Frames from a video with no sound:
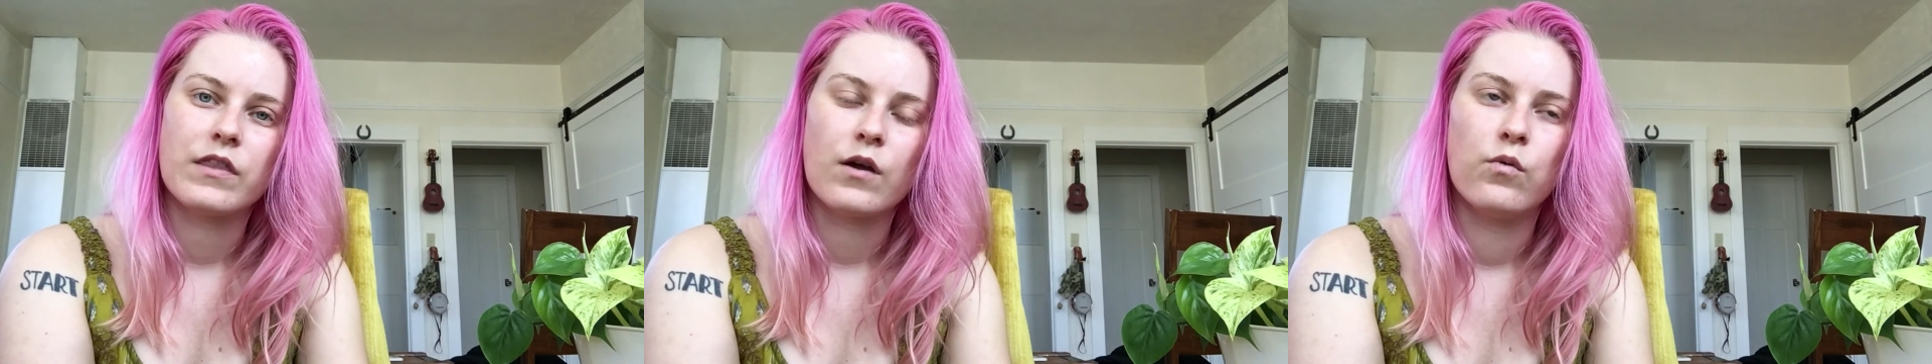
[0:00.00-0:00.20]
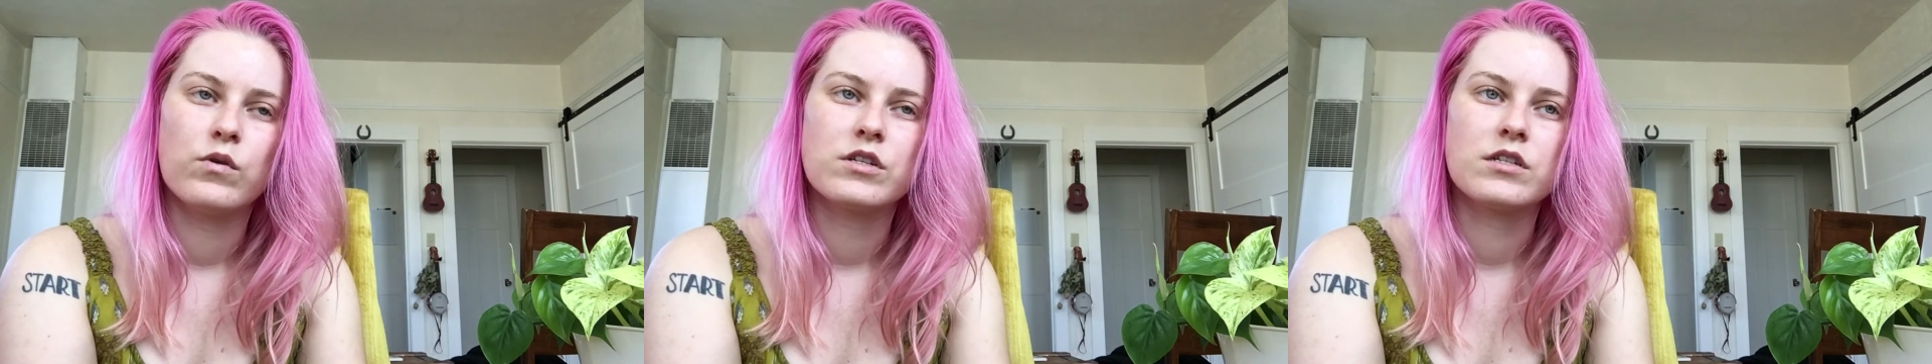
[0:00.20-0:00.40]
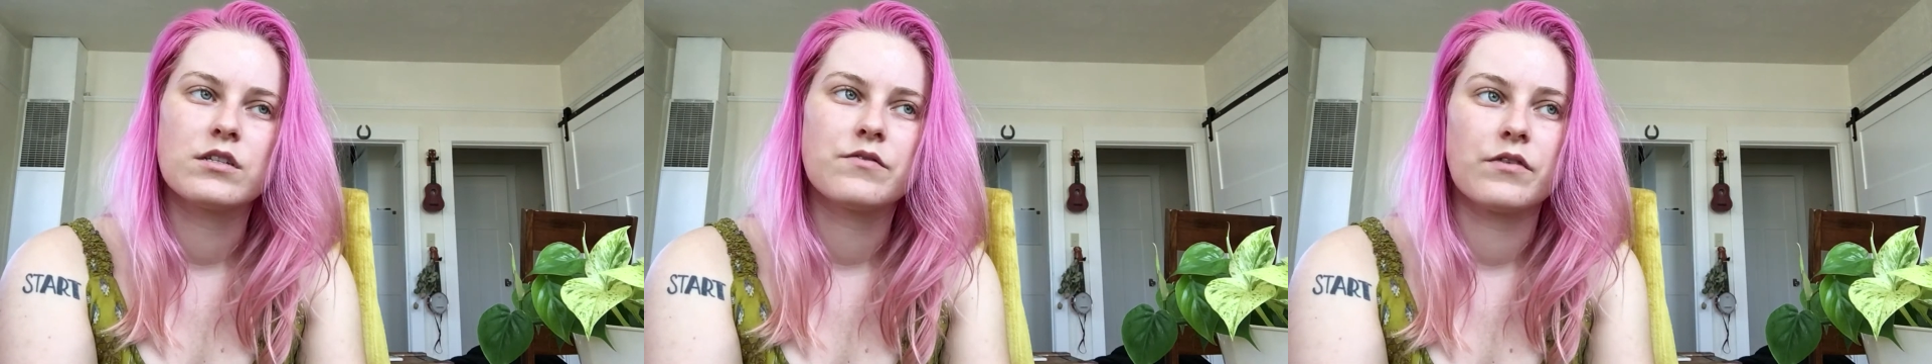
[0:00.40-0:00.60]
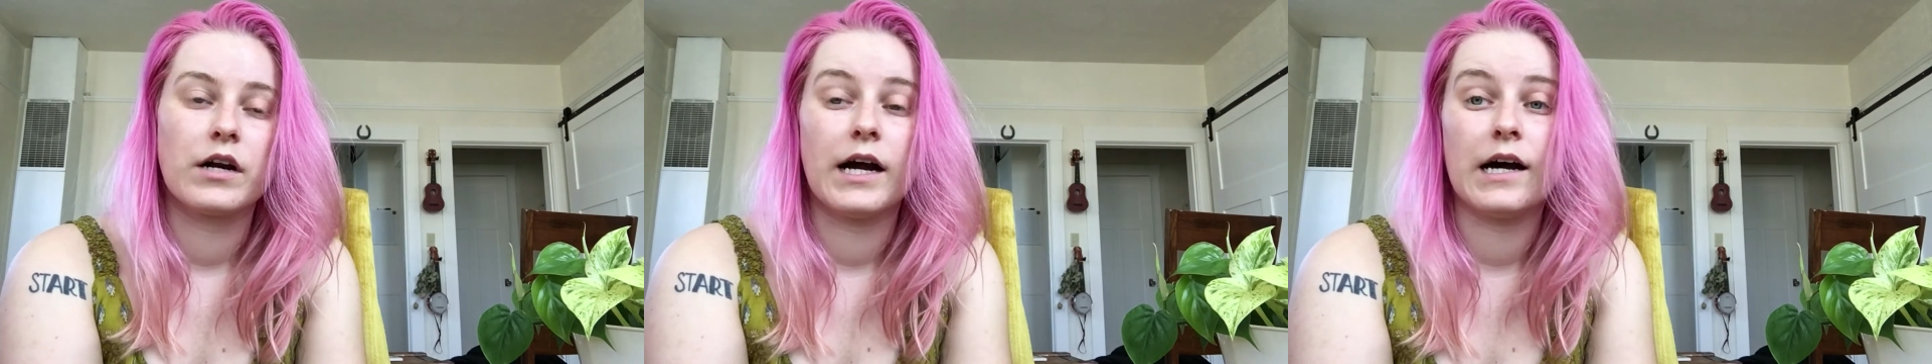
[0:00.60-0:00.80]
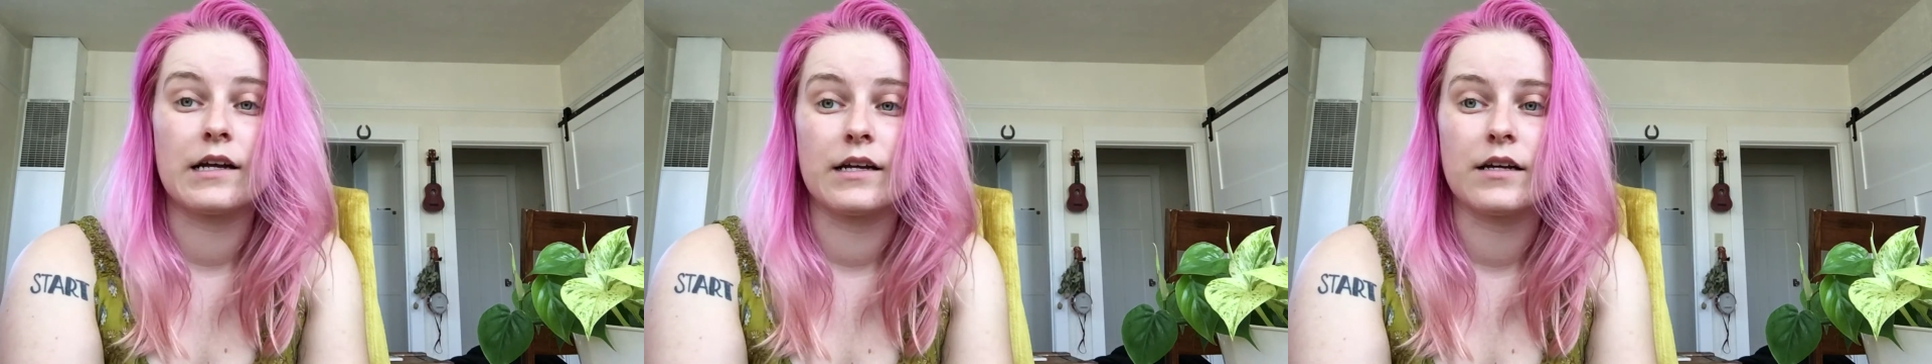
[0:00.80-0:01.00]
which is for
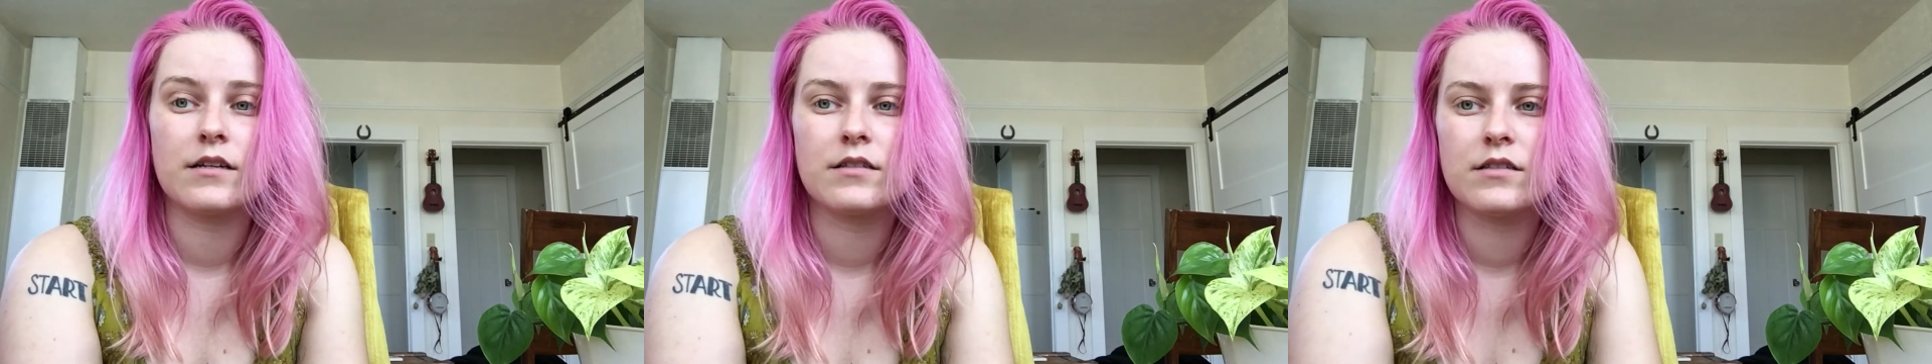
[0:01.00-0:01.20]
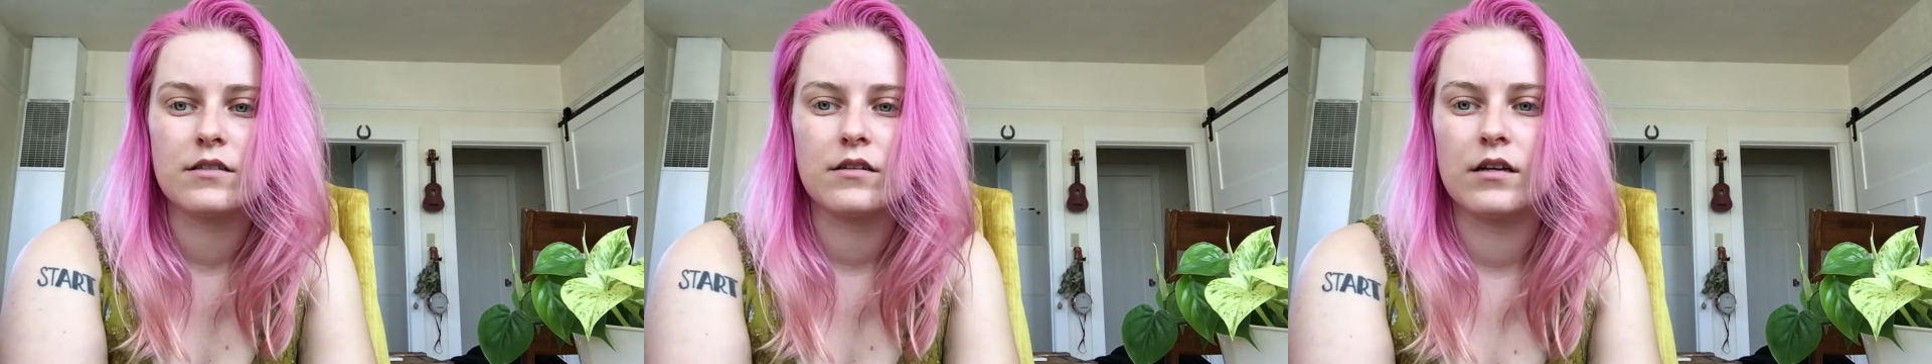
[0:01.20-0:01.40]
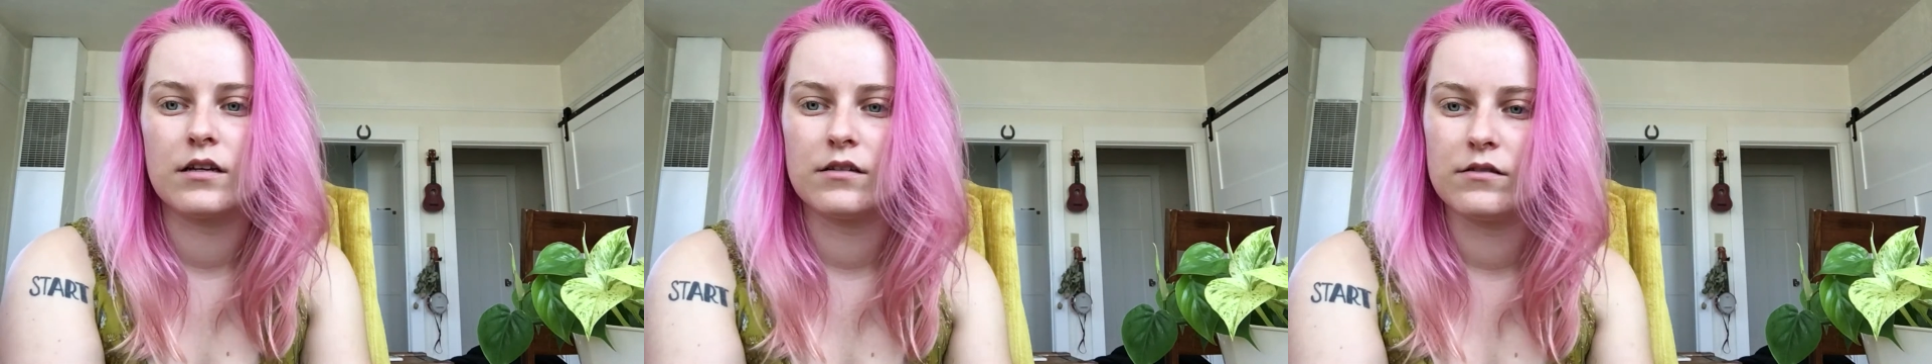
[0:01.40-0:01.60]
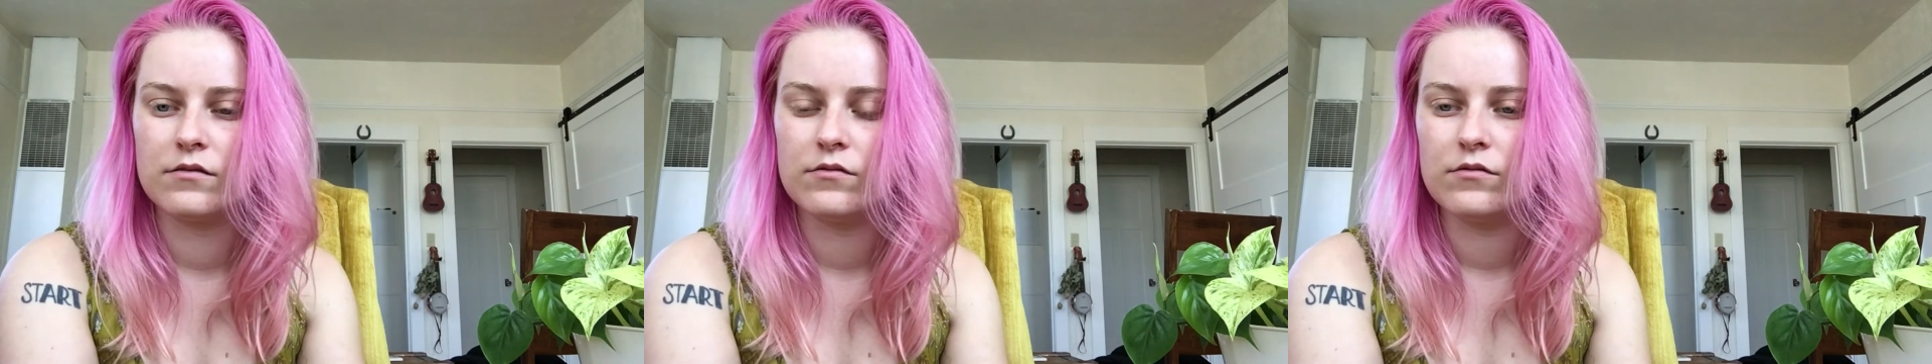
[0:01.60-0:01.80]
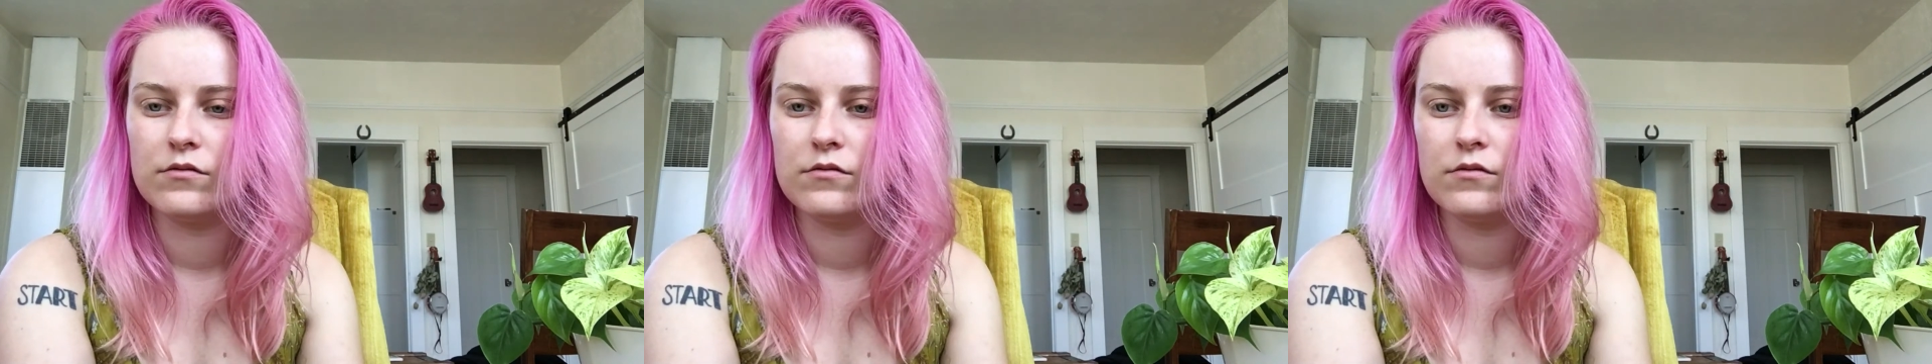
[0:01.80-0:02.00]
addicts,
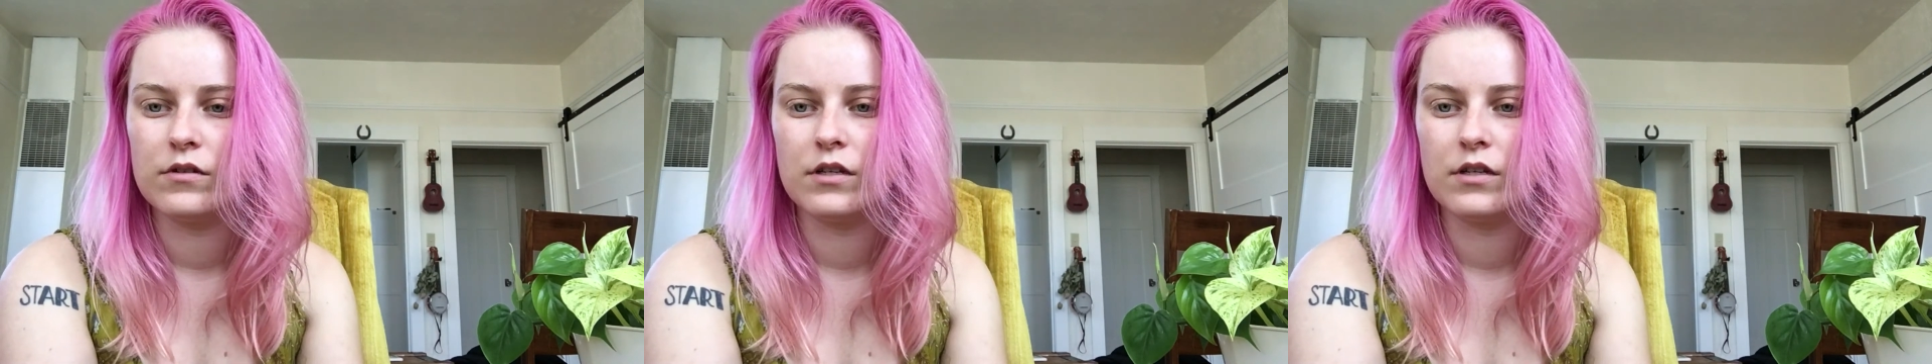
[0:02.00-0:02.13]
and